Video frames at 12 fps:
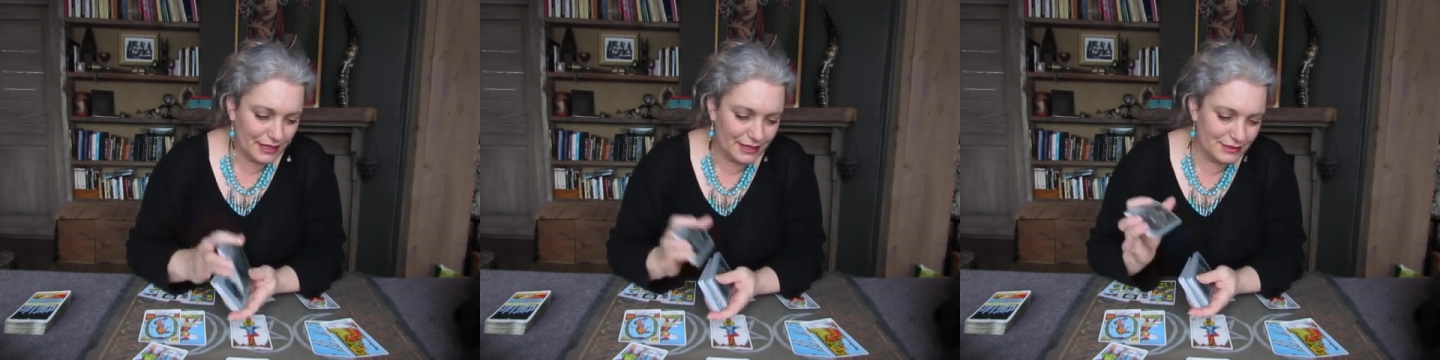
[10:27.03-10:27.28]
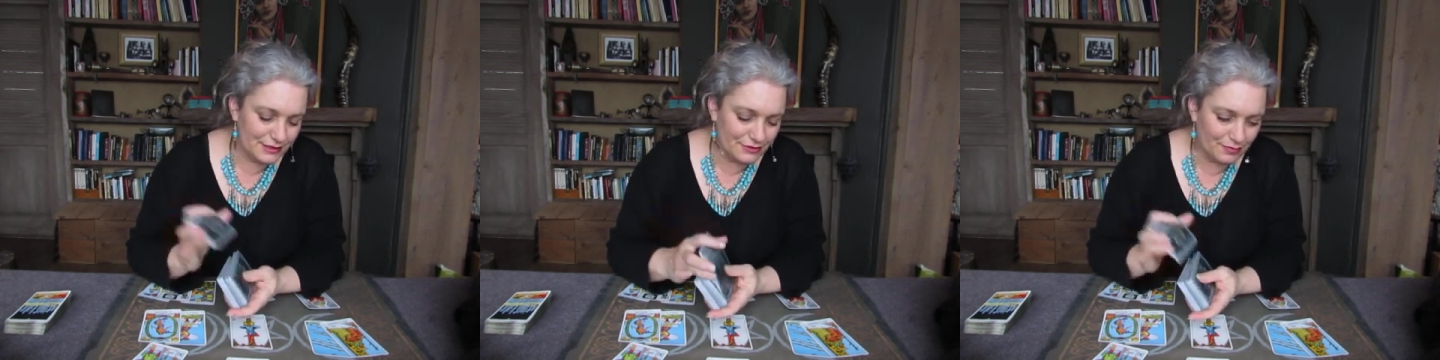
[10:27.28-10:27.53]

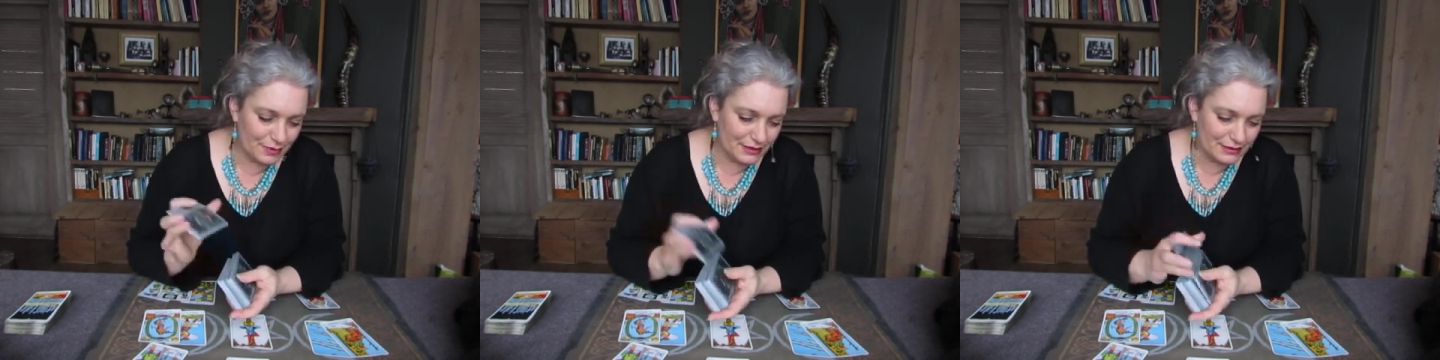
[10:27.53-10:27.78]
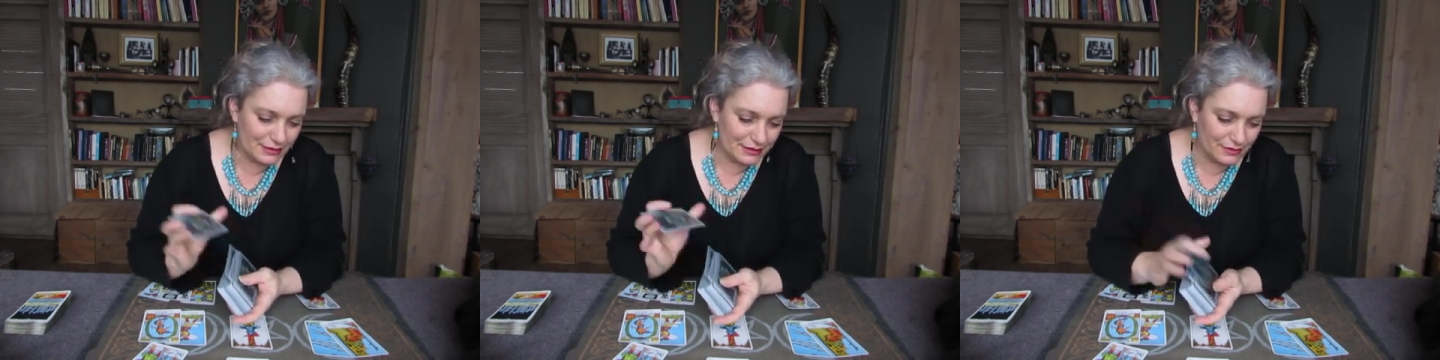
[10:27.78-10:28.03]
Ace of
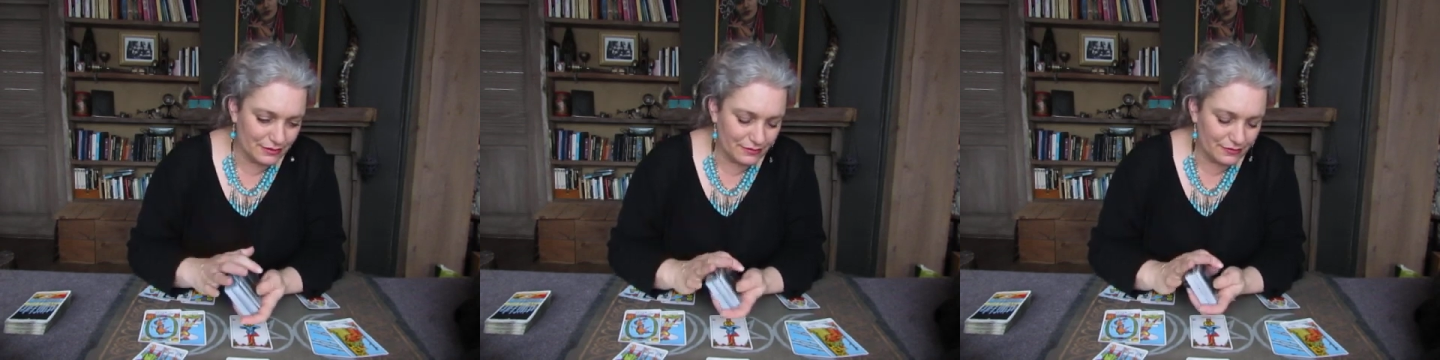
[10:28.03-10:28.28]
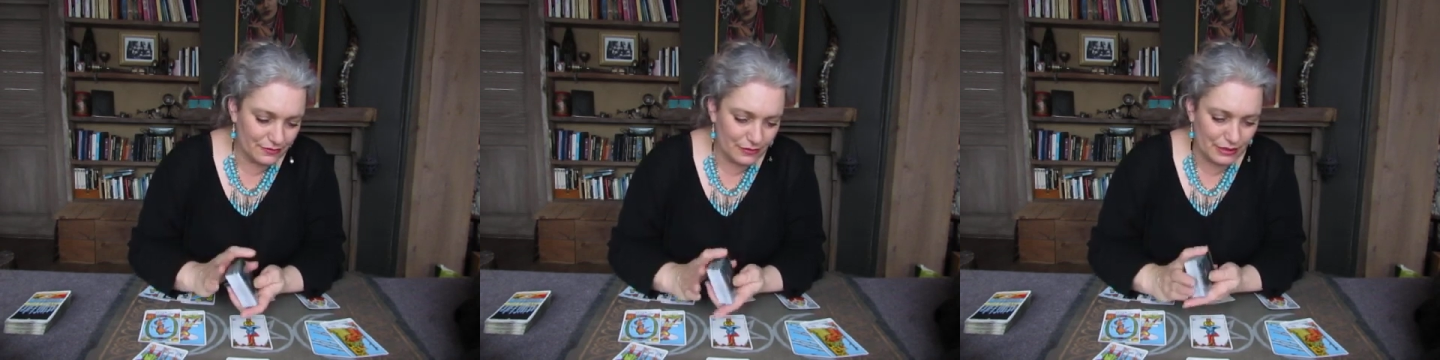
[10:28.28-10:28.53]
Pentacle.
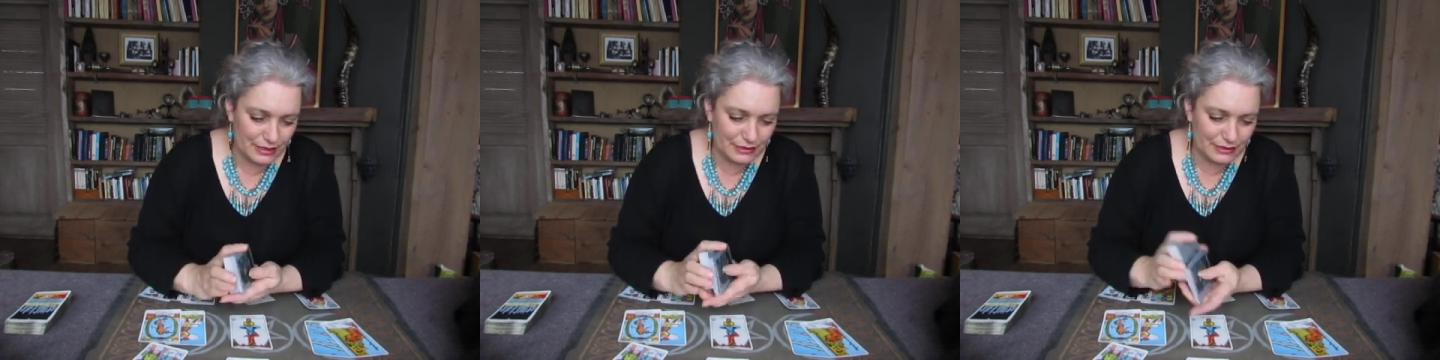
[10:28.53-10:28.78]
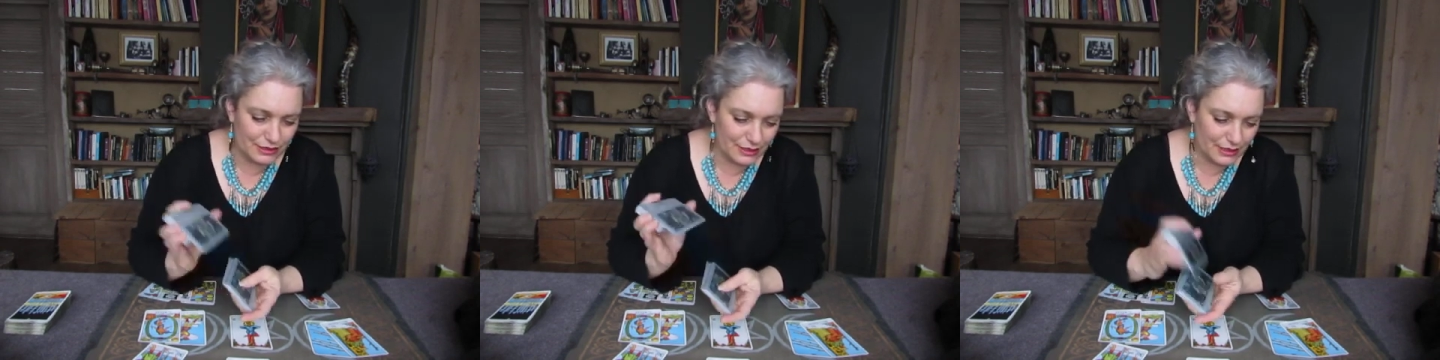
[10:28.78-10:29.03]
Why
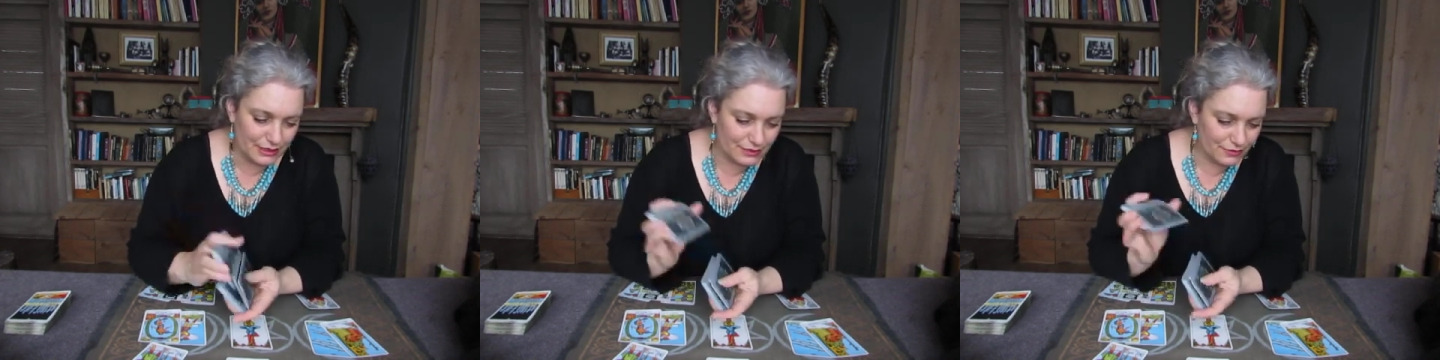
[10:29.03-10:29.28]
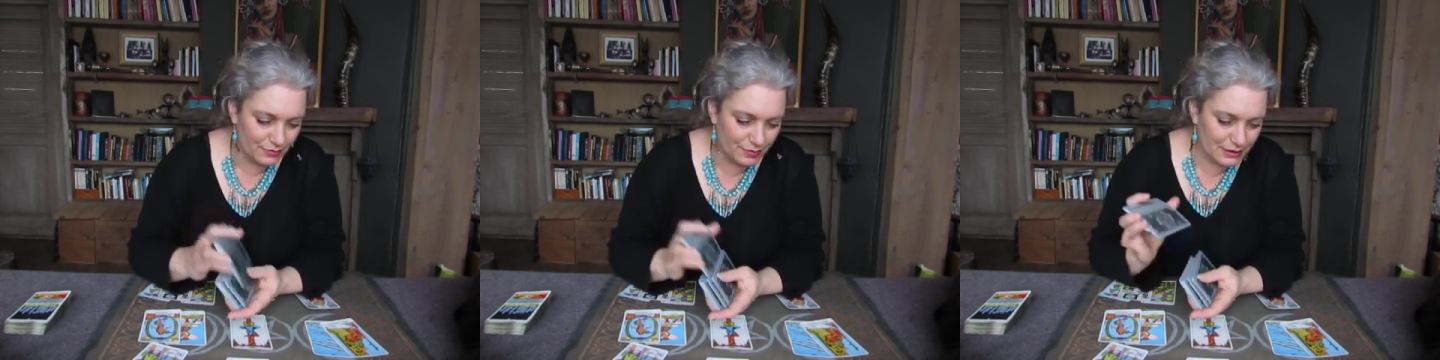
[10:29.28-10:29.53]
is the Ace
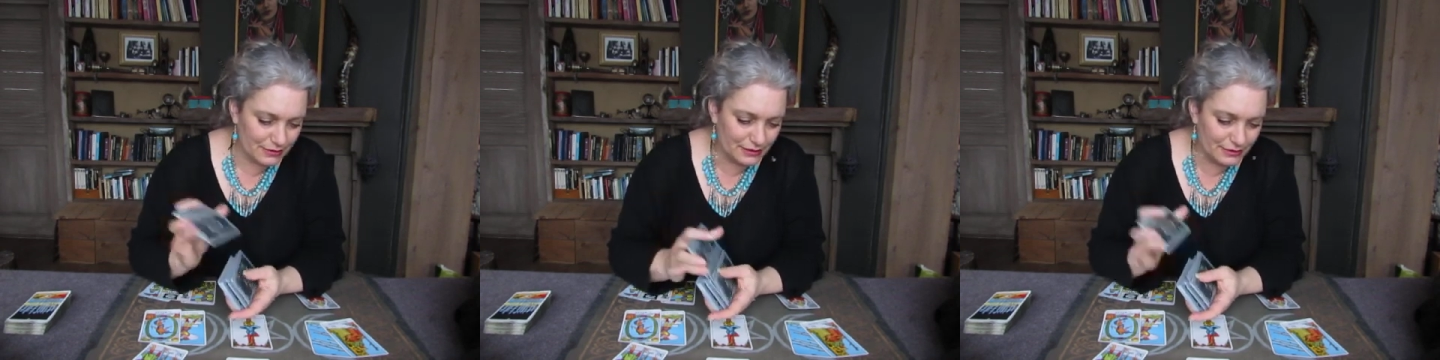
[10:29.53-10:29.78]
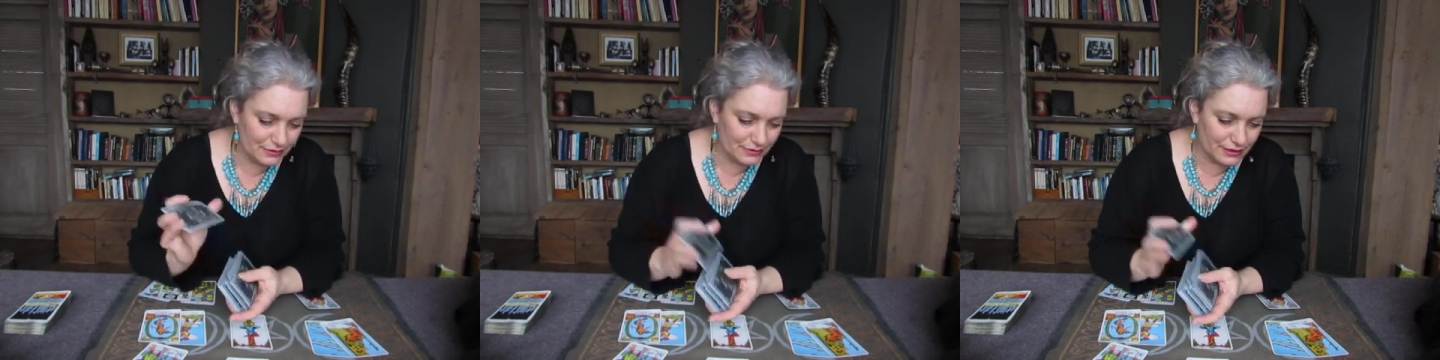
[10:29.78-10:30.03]
of
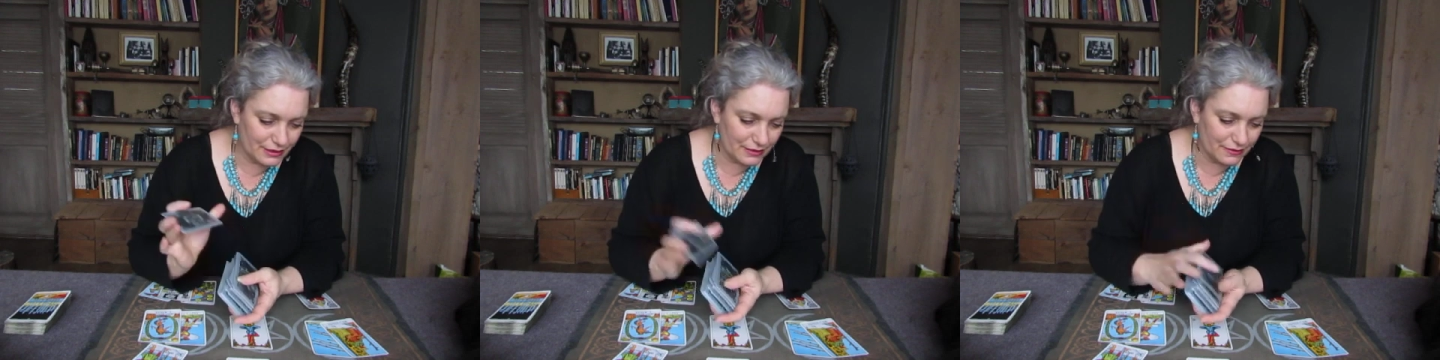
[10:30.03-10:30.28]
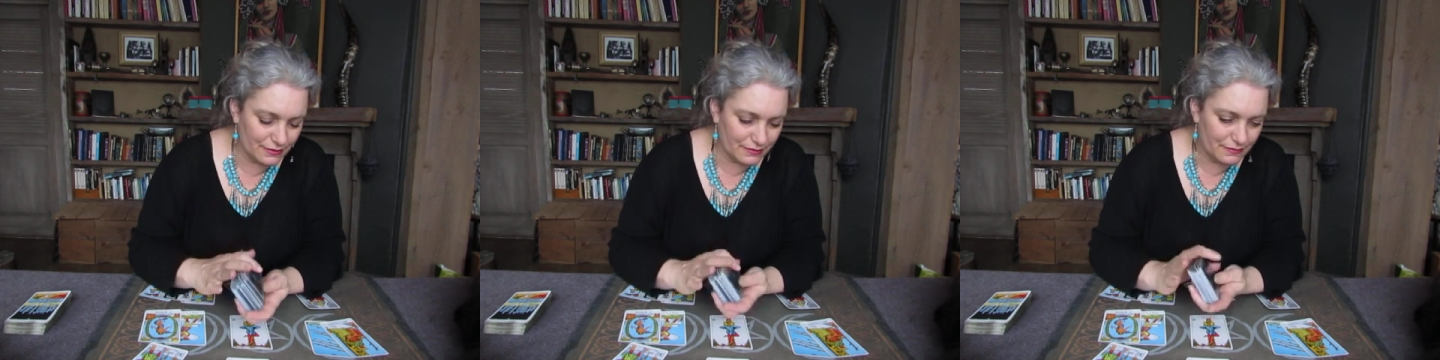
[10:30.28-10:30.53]
Pentacle here?